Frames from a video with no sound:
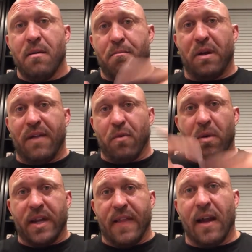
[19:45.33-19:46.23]
Put
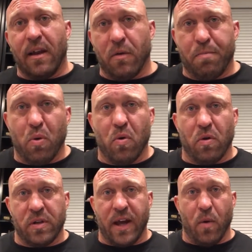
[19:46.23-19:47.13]
everyone in that little
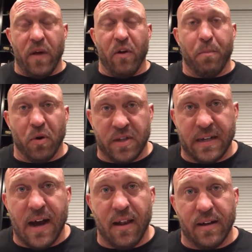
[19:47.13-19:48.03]
pool, take away their
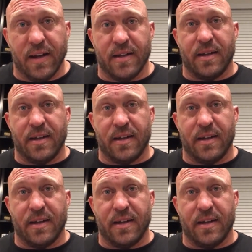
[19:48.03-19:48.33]
personalities,